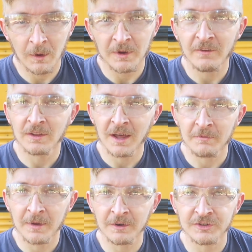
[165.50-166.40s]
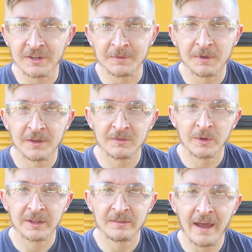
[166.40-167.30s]
Now we have a lot of metal sheeting because
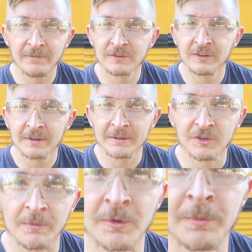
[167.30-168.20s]
we have the ceilings from